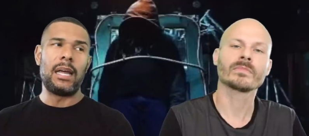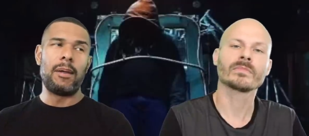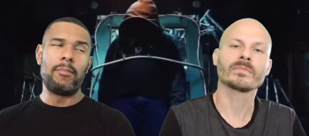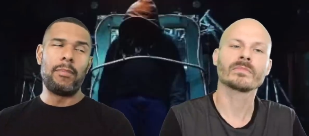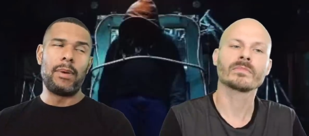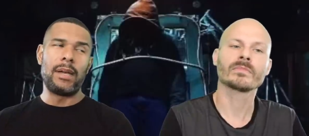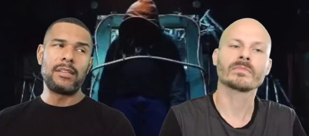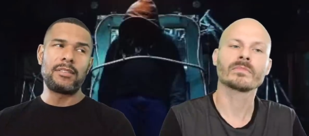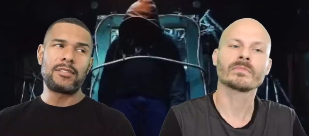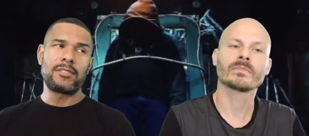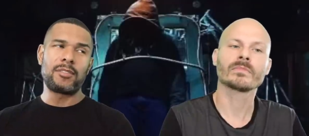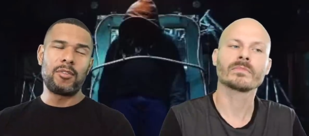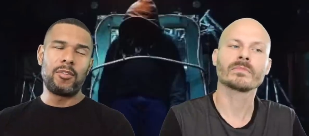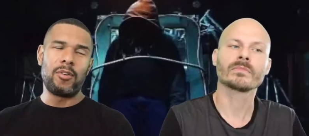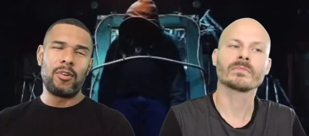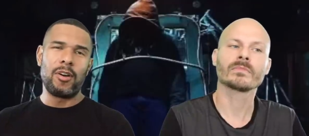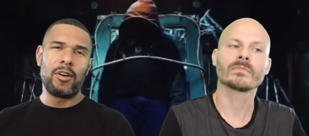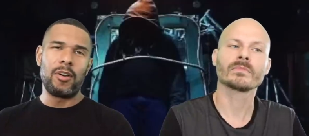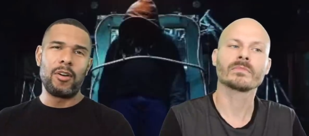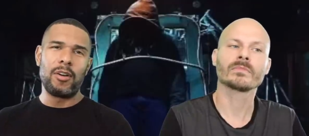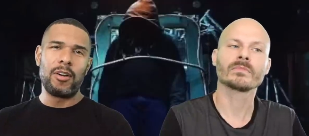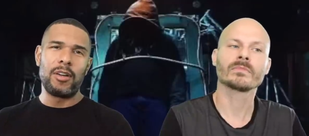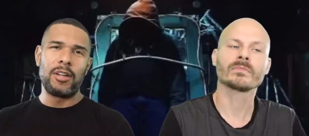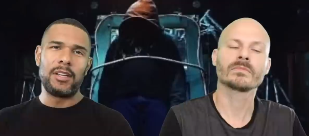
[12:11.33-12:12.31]
Speaker 1: My
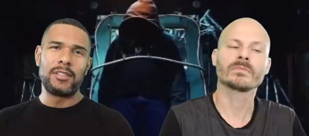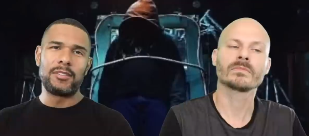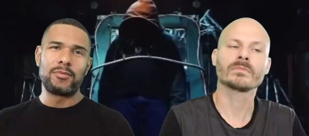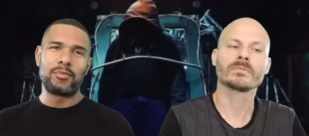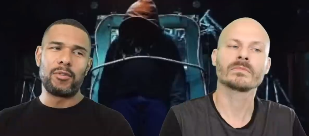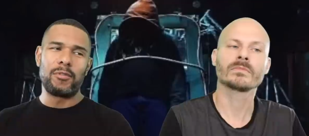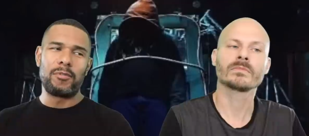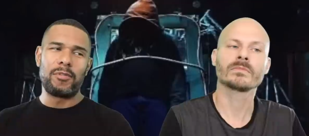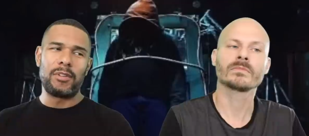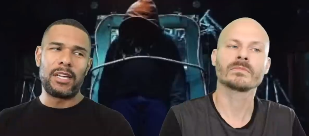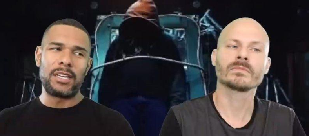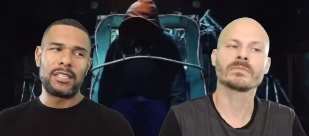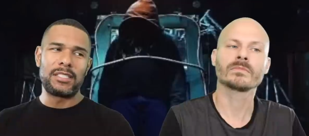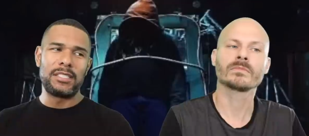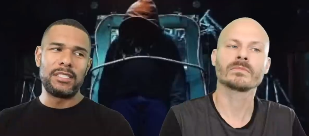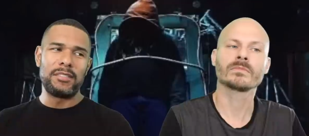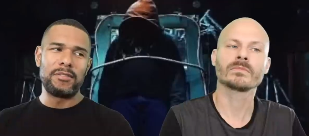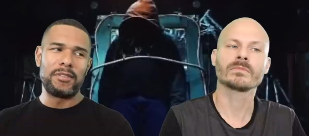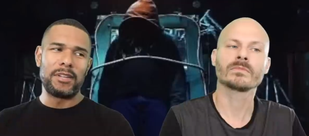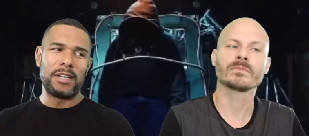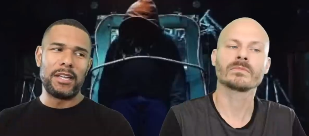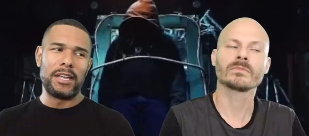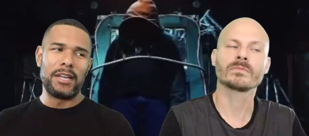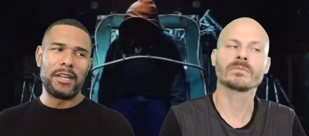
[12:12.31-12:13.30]
score is
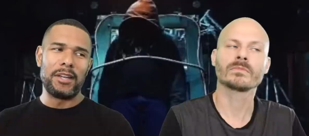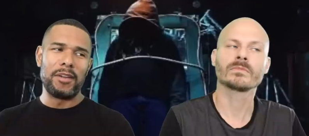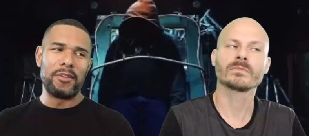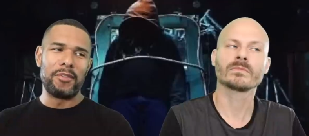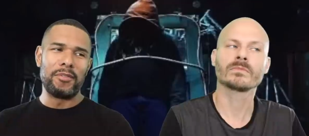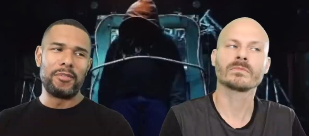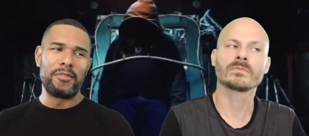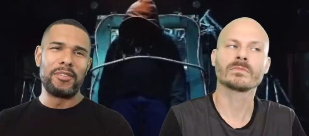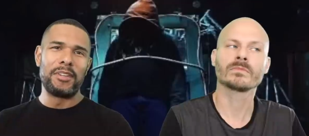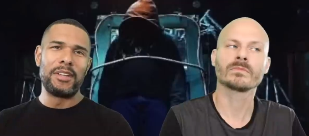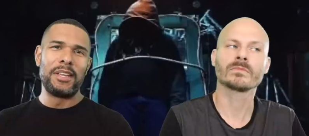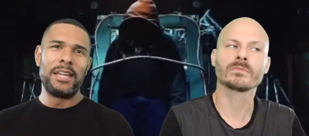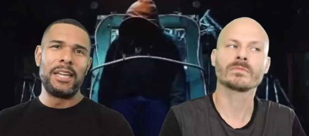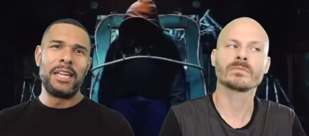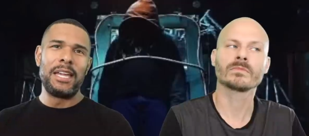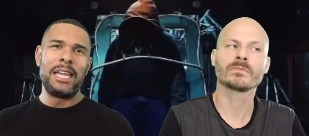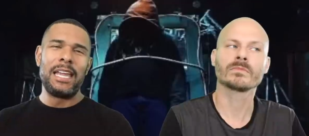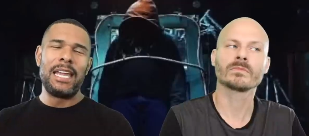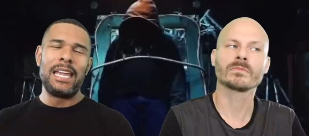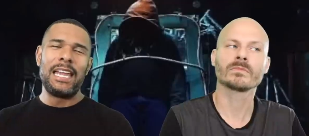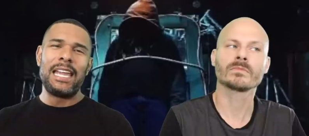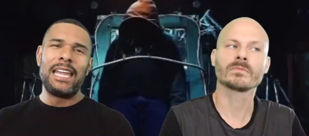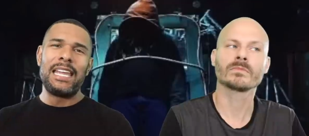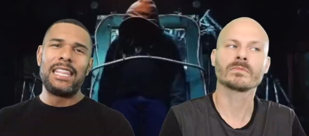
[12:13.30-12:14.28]
reflective of
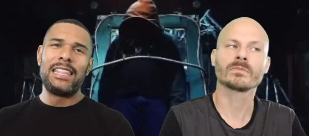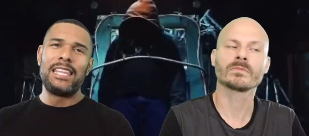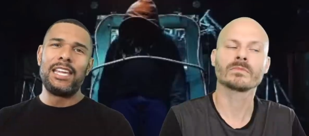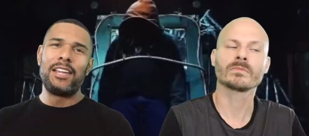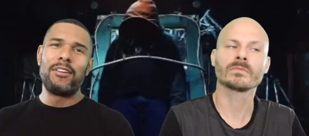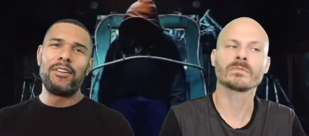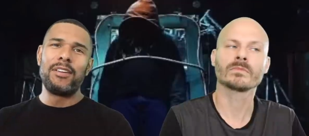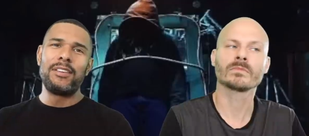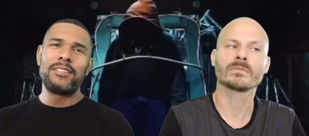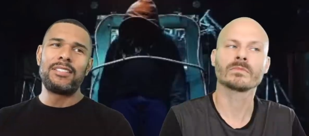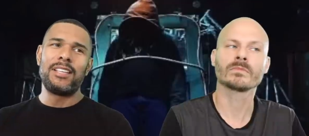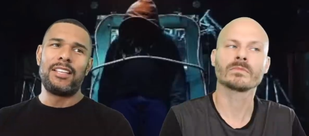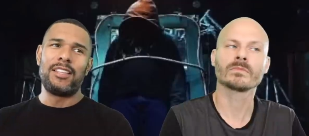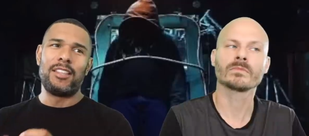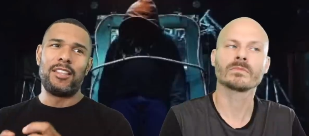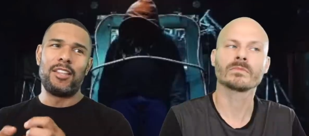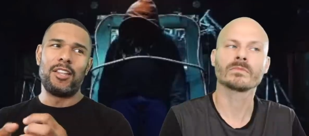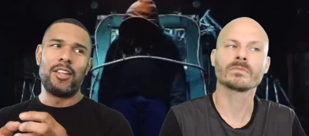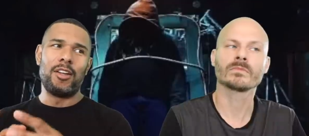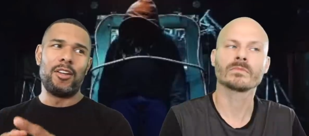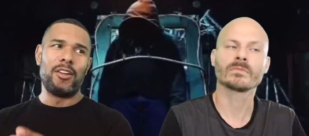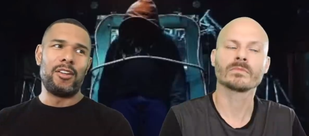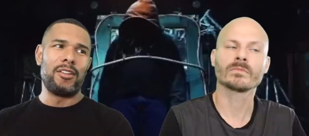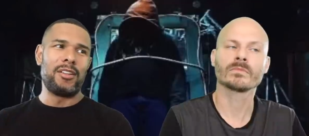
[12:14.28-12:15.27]
there is a
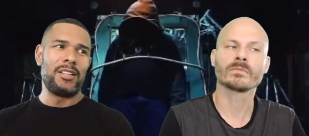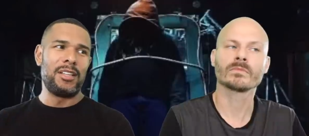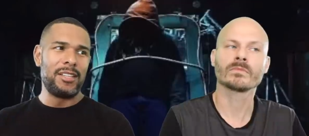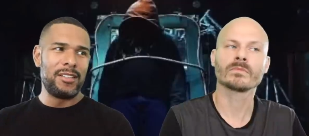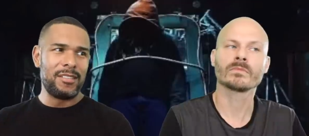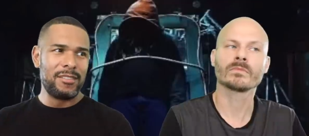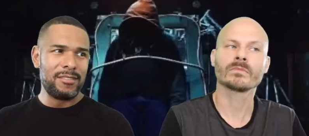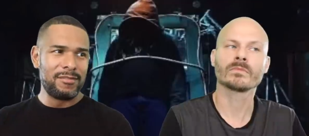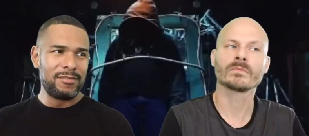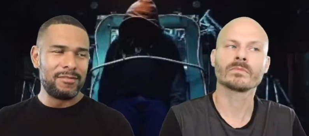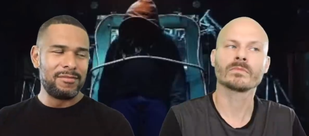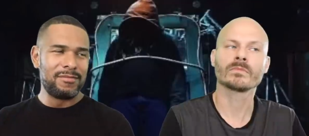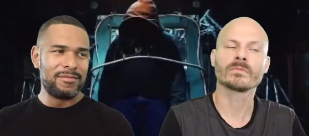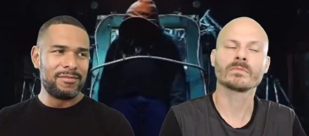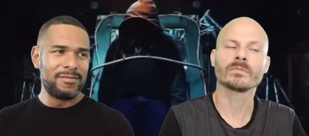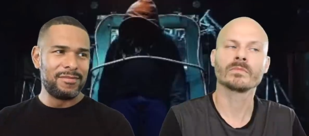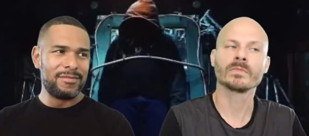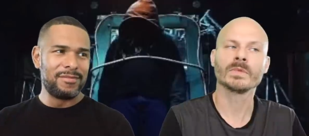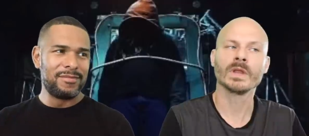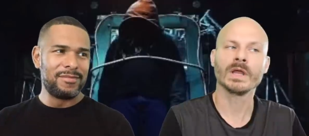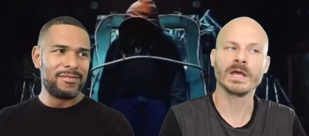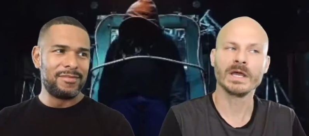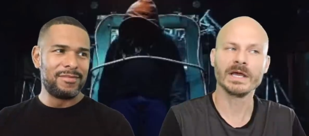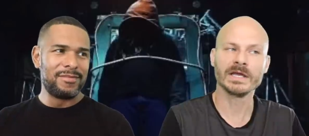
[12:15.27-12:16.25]
lull
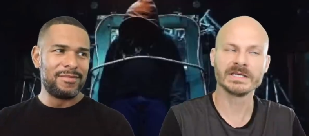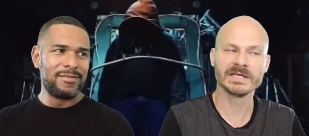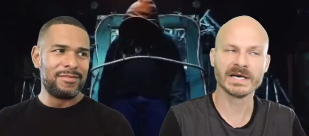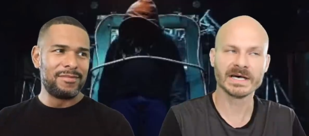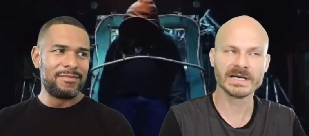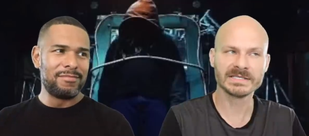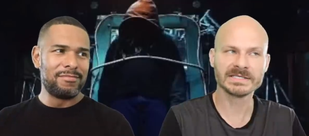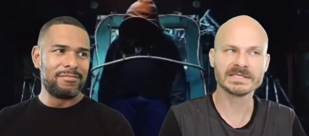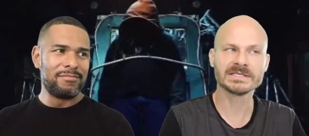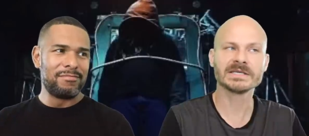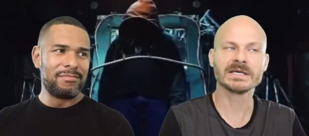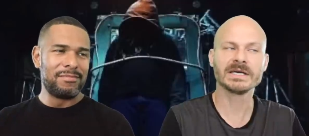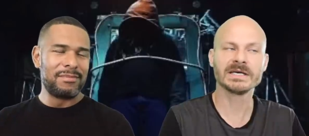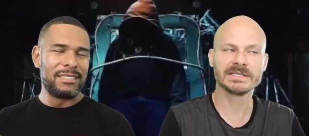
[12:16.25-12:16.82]
it does.